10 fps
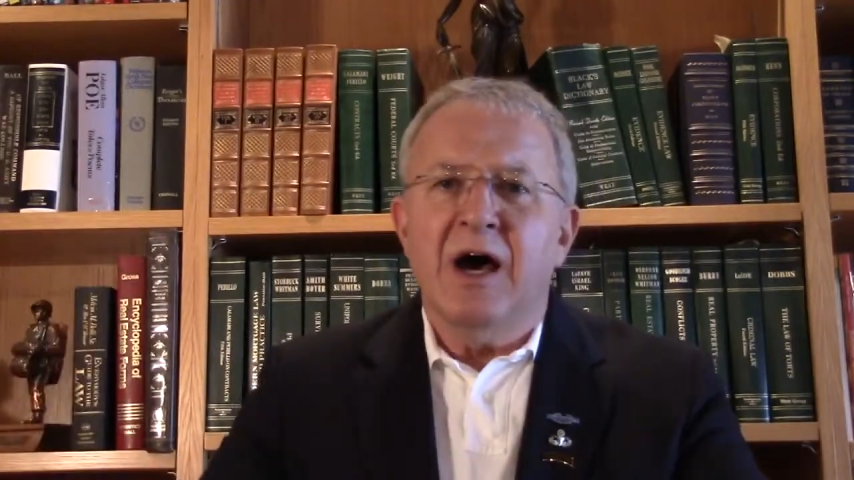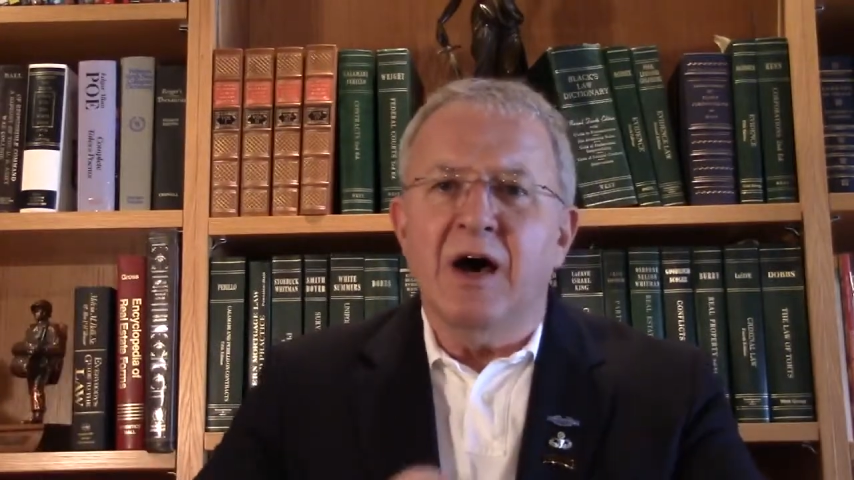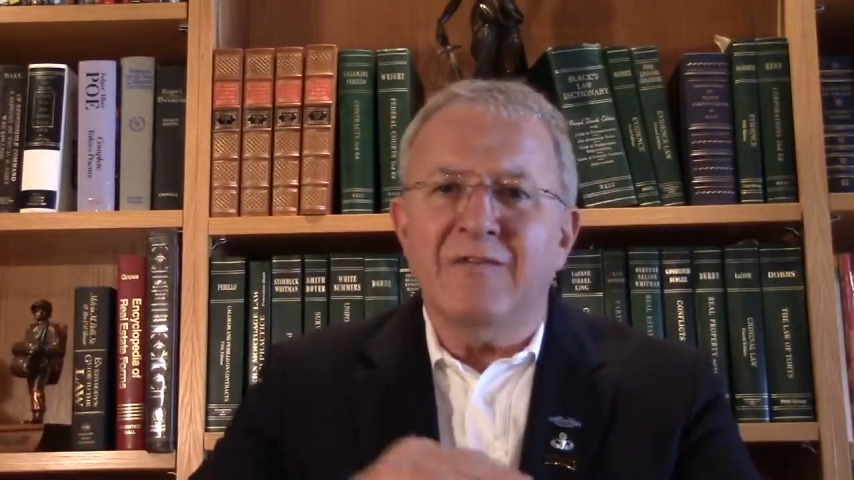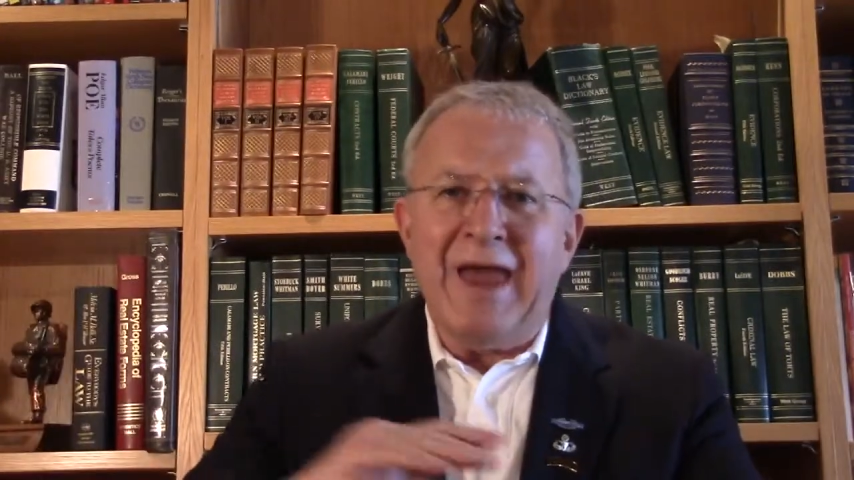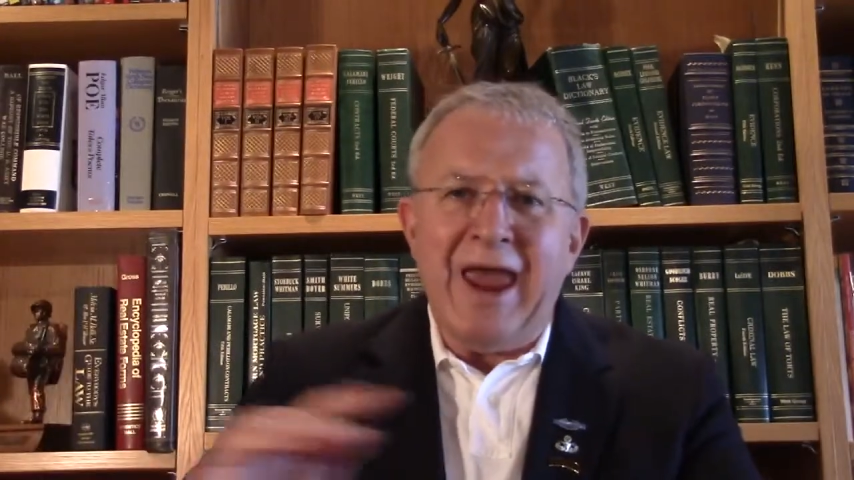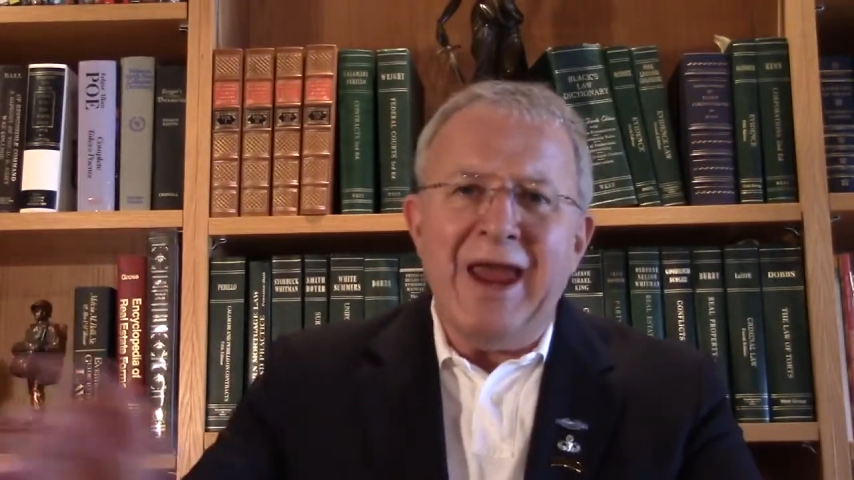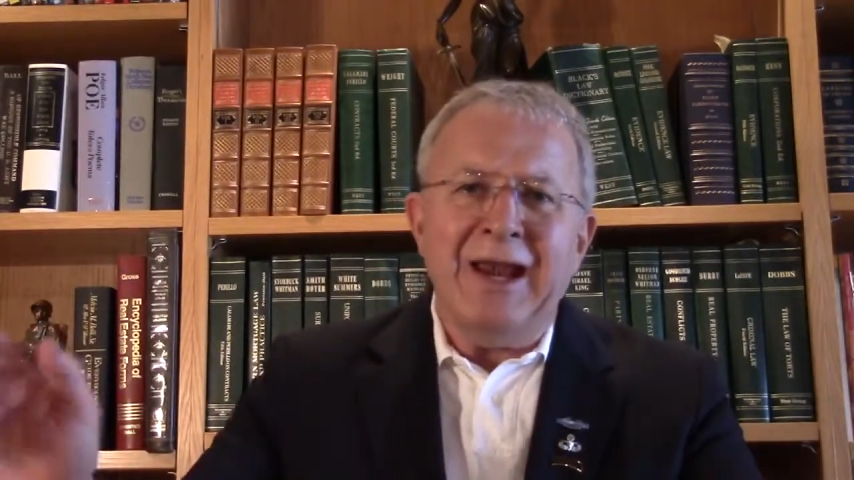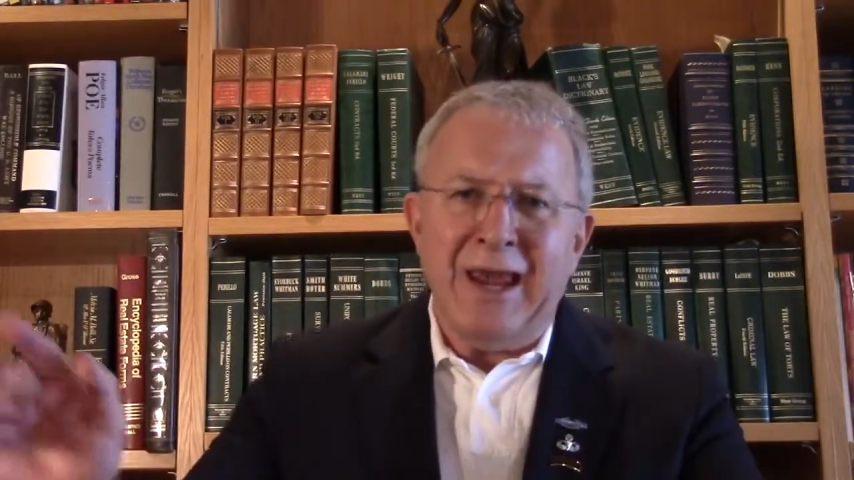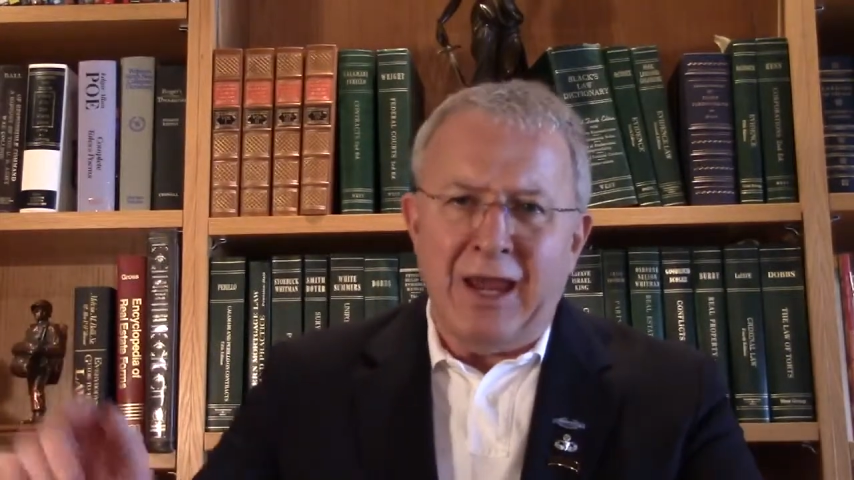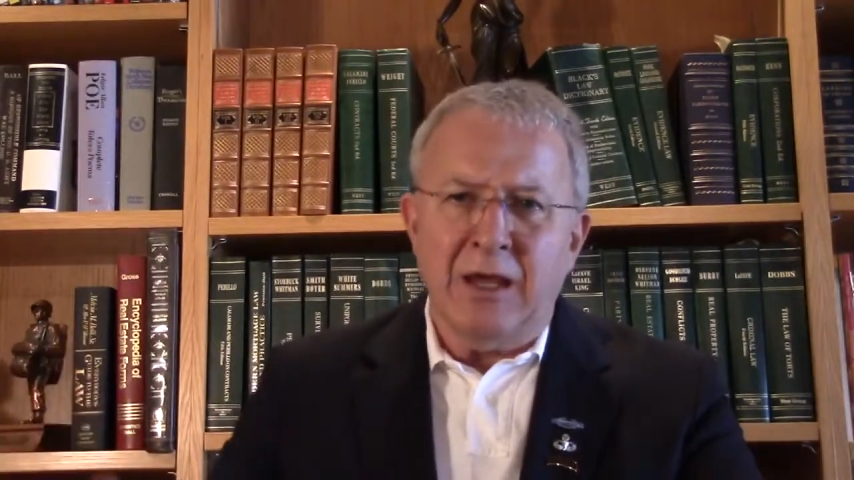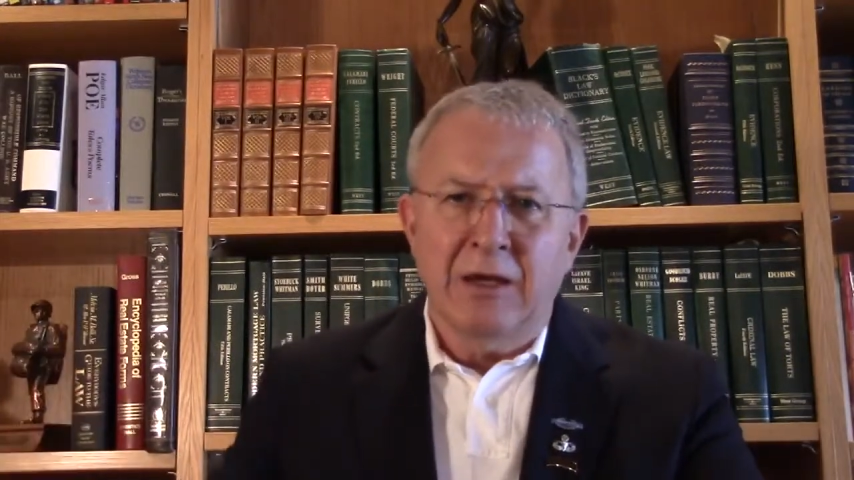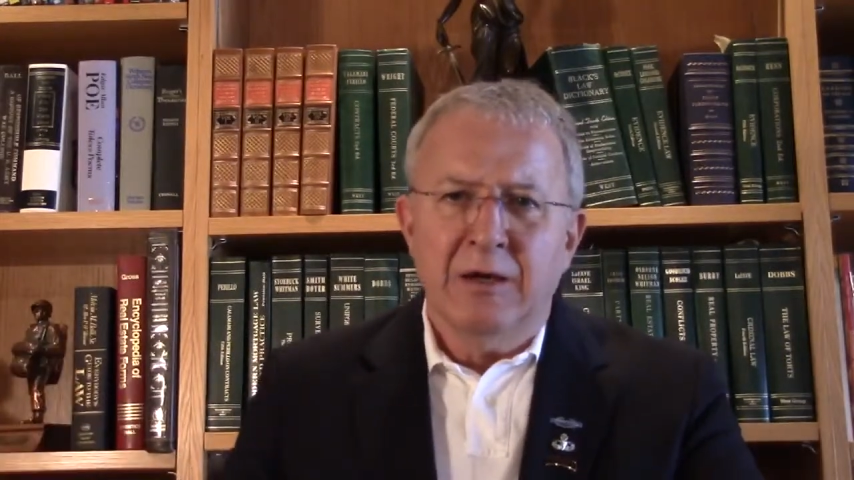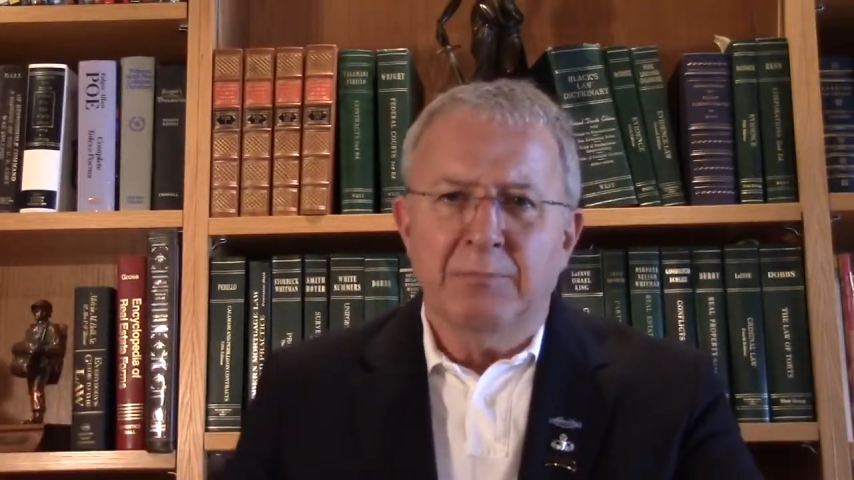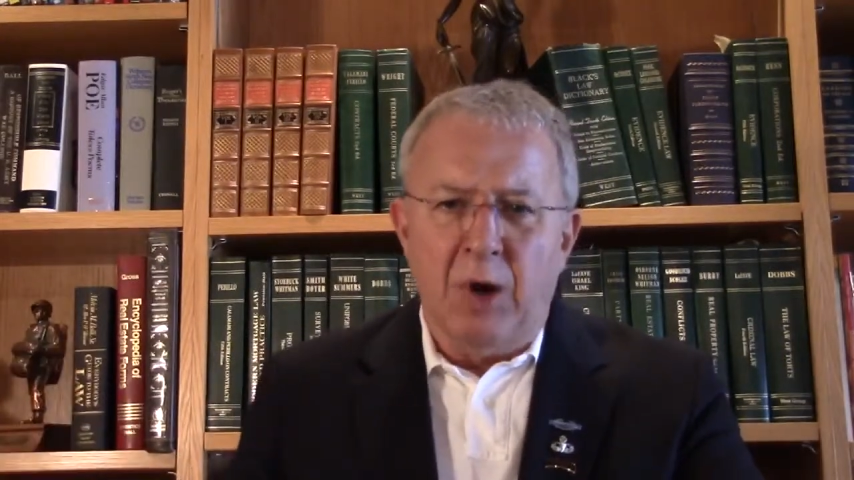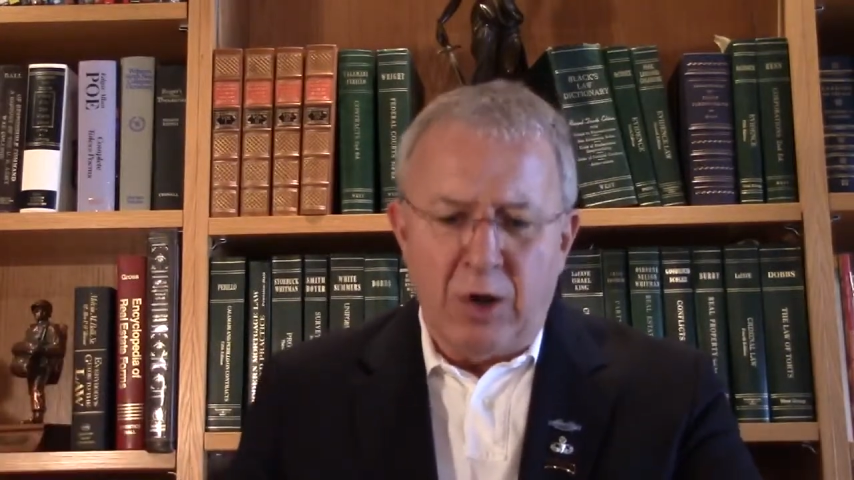of any
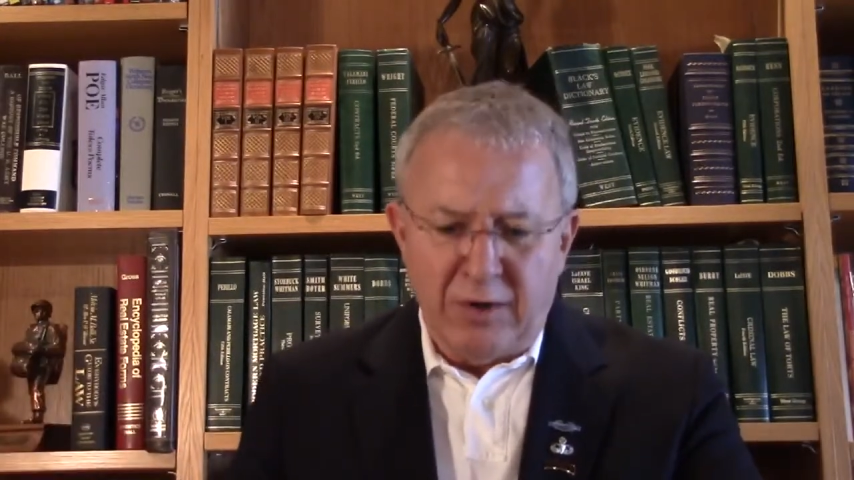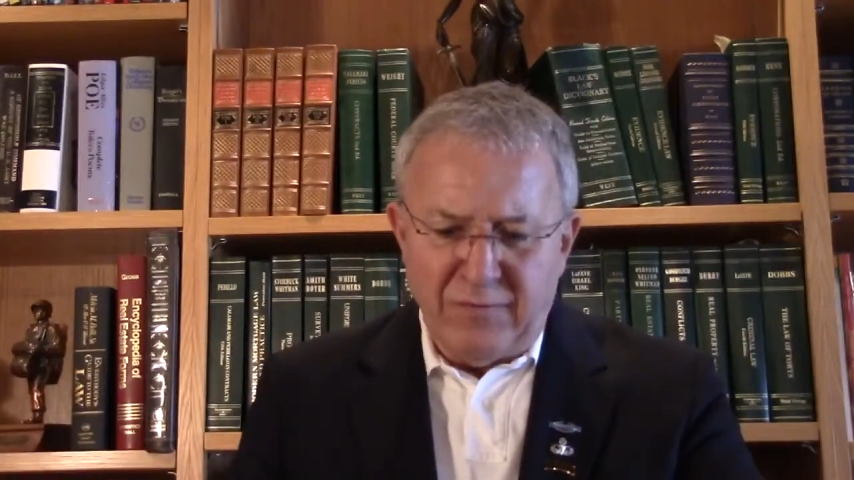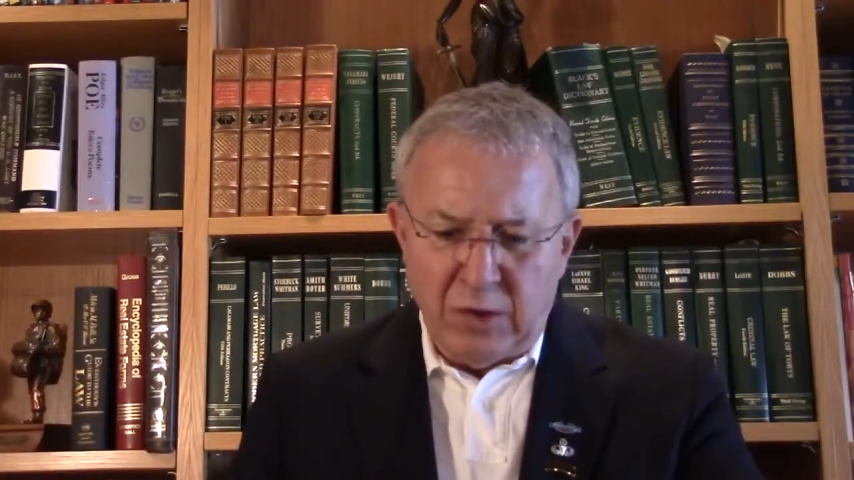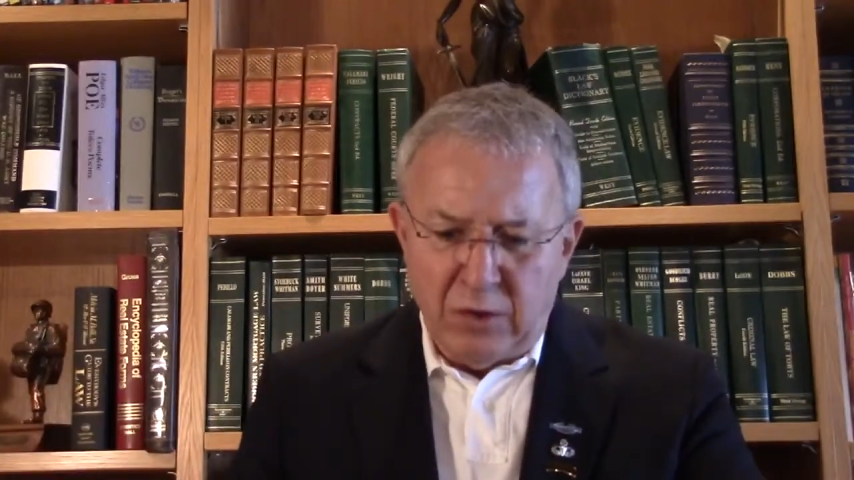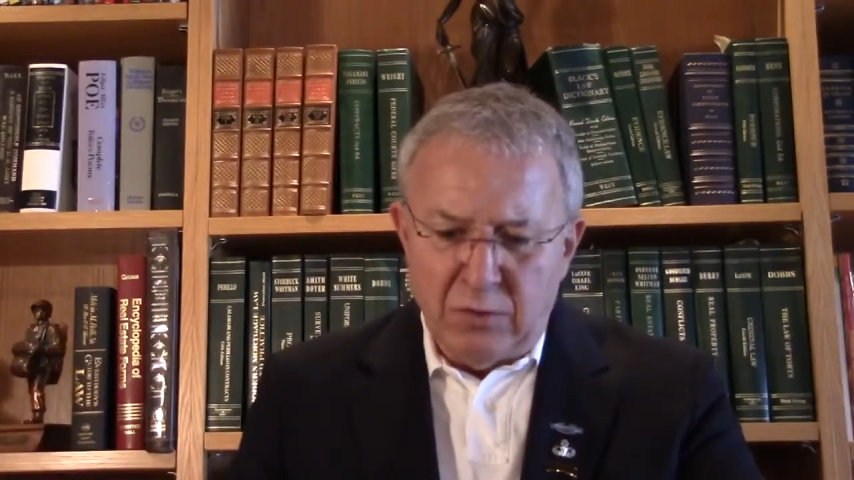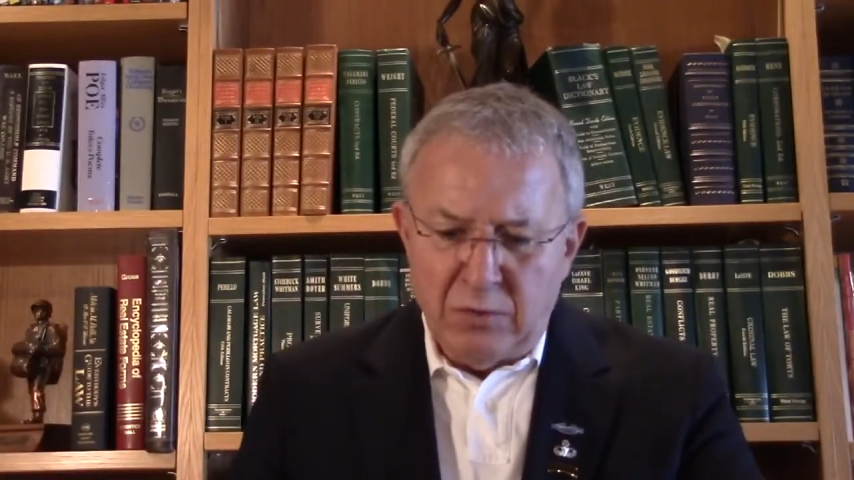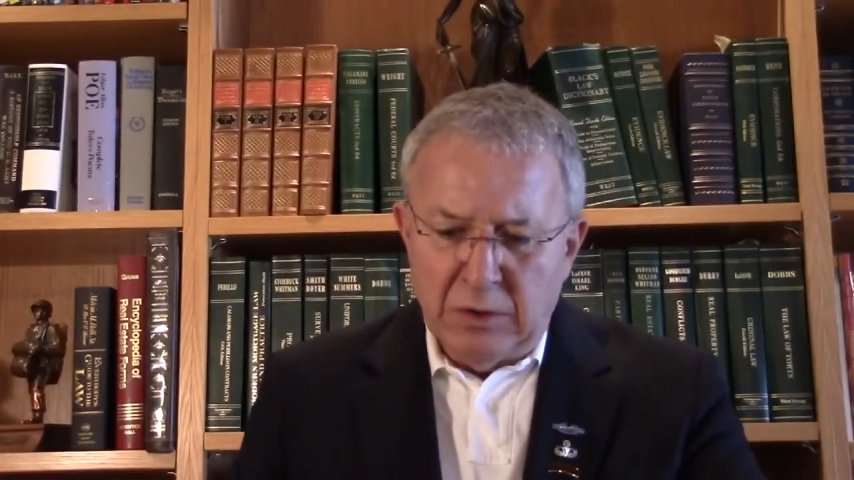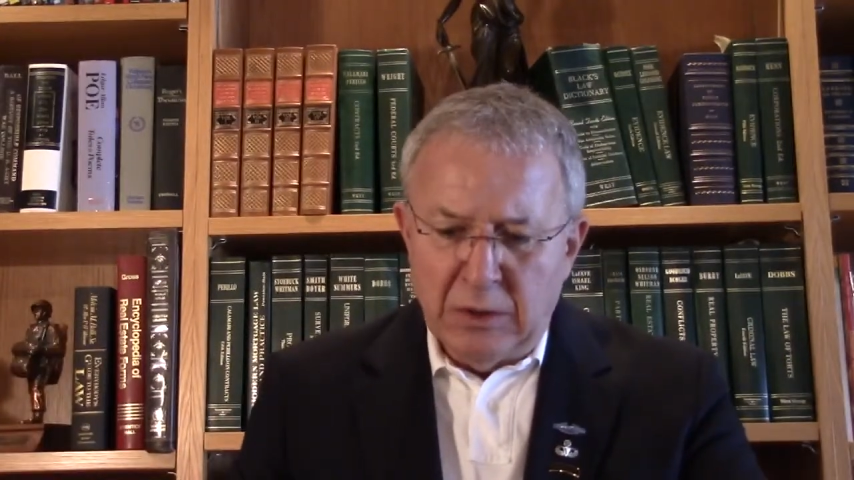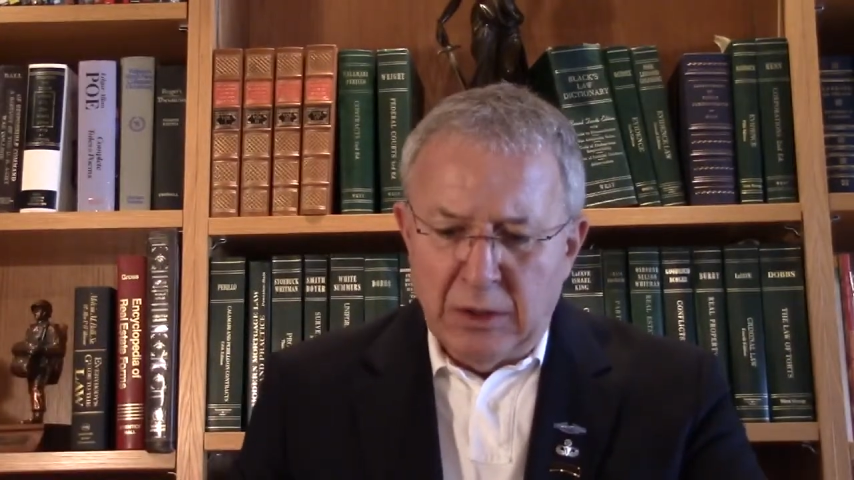bar review,